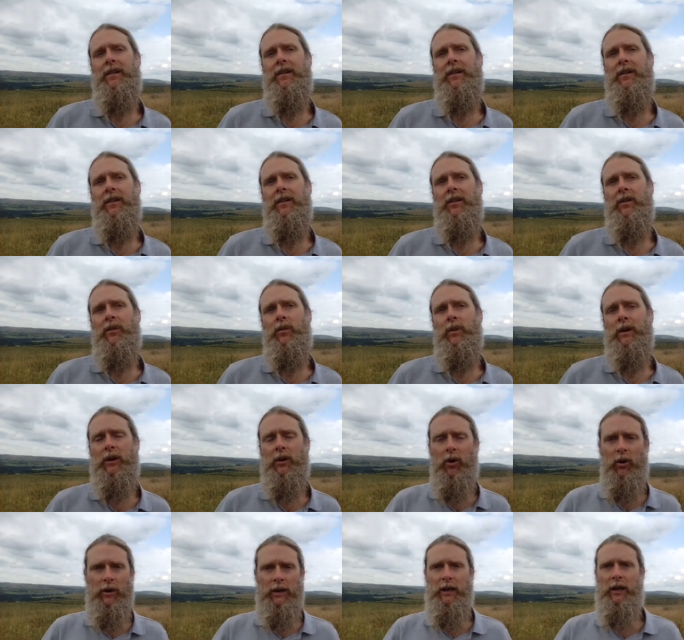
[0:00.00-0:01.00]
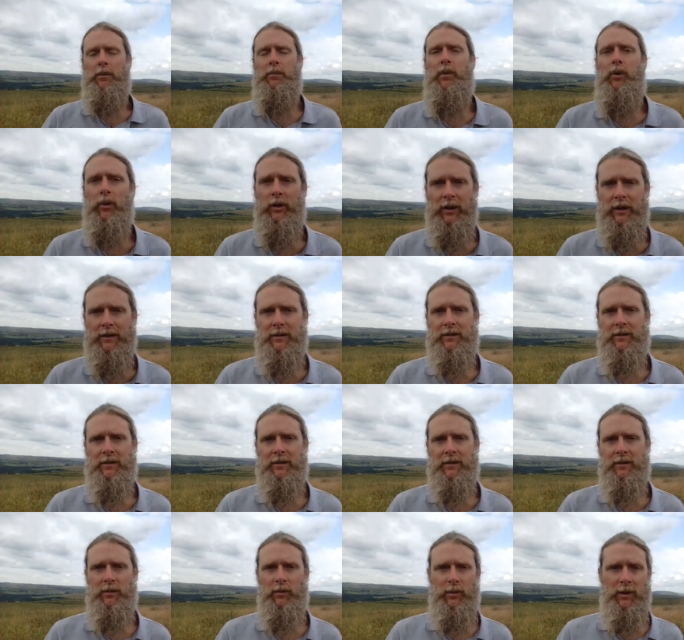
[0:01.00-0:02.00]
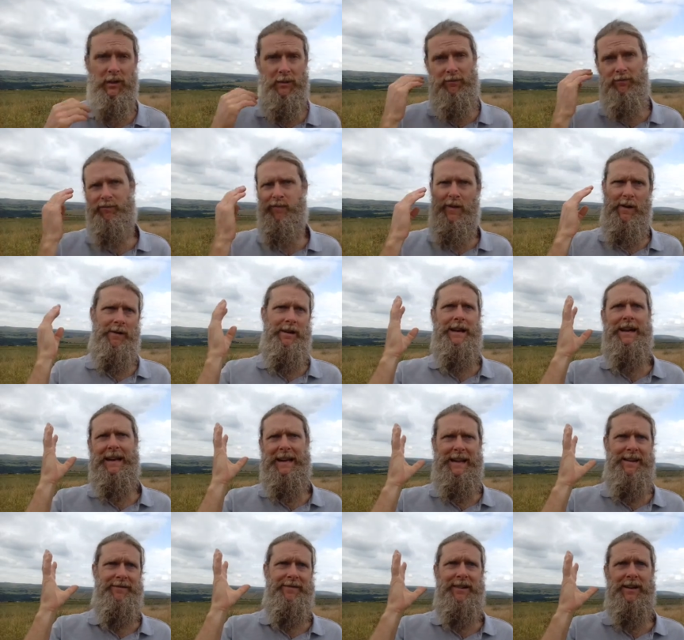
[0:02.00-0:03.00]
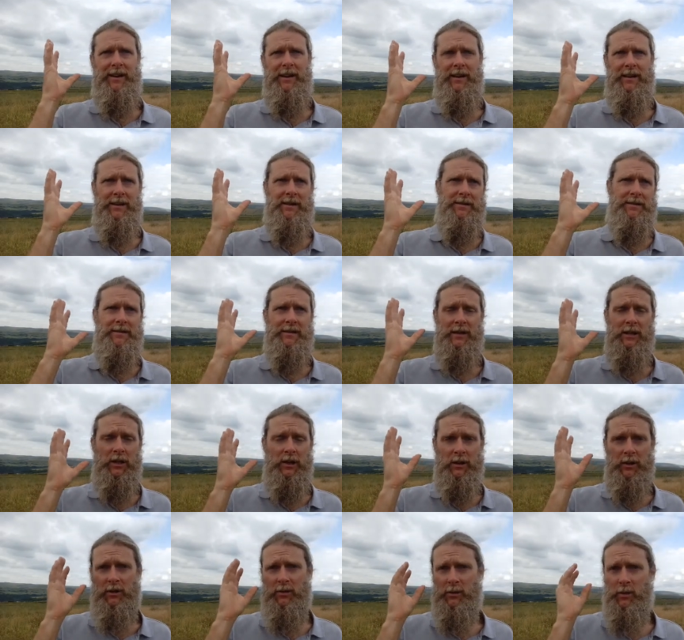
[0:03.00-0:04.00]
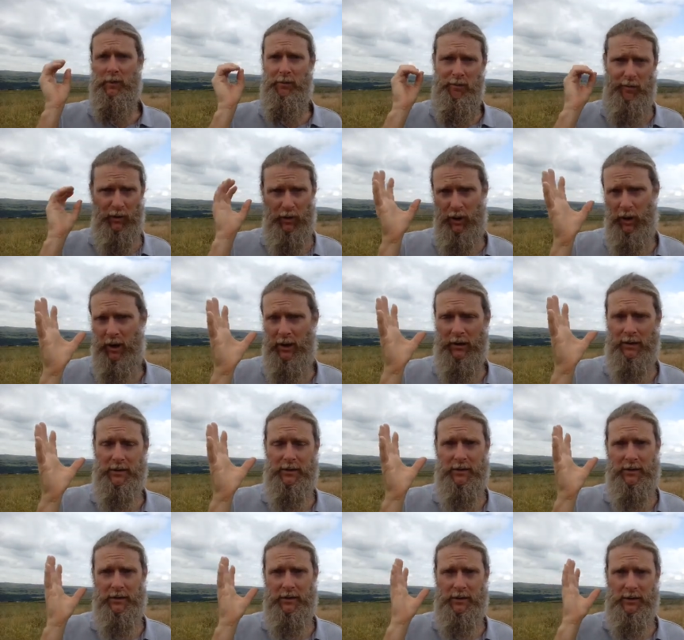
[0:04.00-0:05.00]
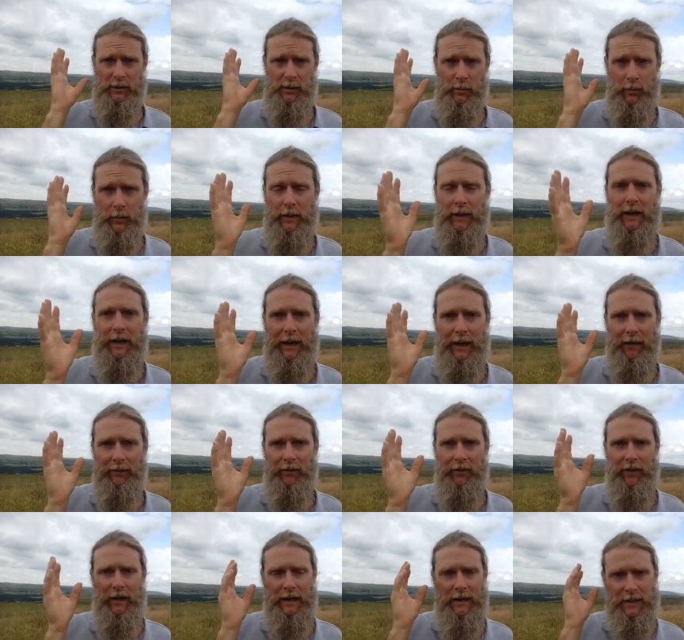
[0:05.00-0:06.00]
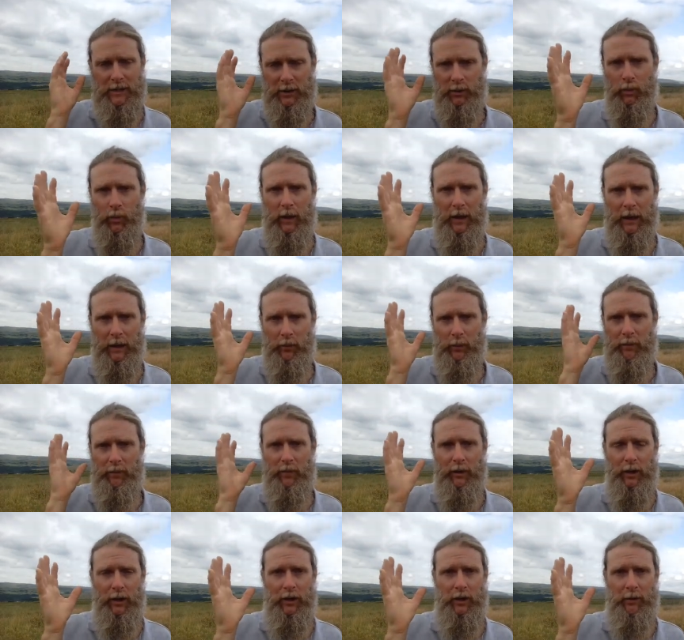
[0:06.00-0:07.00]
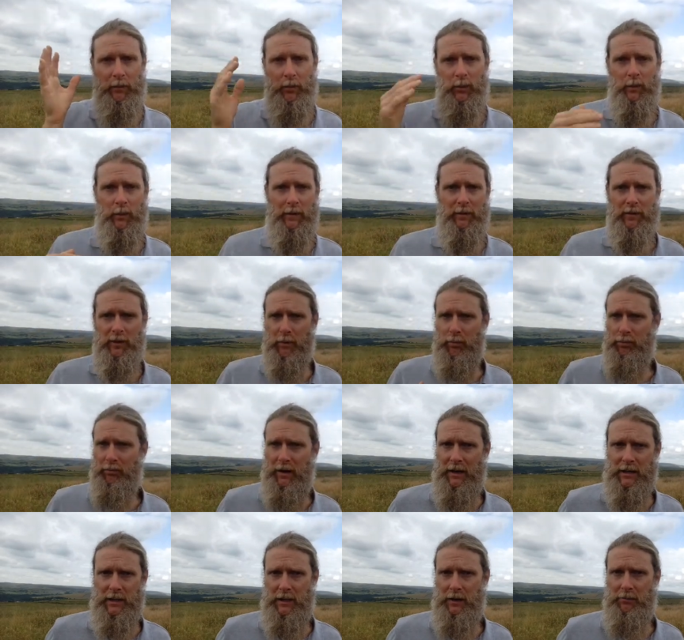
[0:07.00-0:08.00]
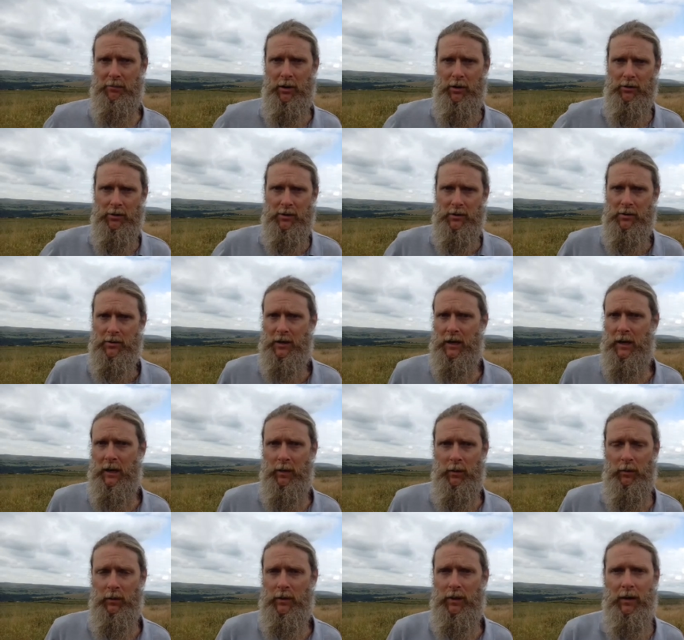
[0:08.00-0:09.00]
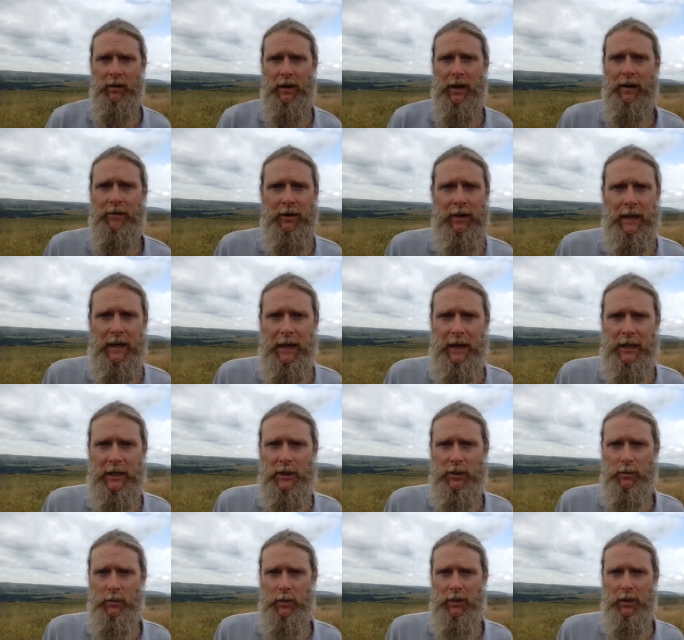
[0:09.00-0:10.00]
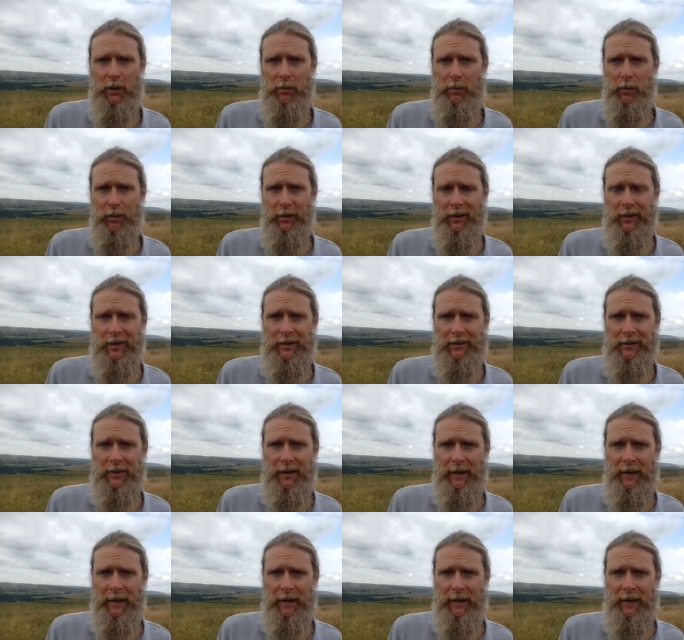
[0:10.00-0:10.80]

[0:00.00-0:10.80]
You know, we're not in our bodies. We're very clever, you know, because we've learnt to be clever. That's the way we've learned, but we've suppressed the emotion. We don't have a connection with our bodies.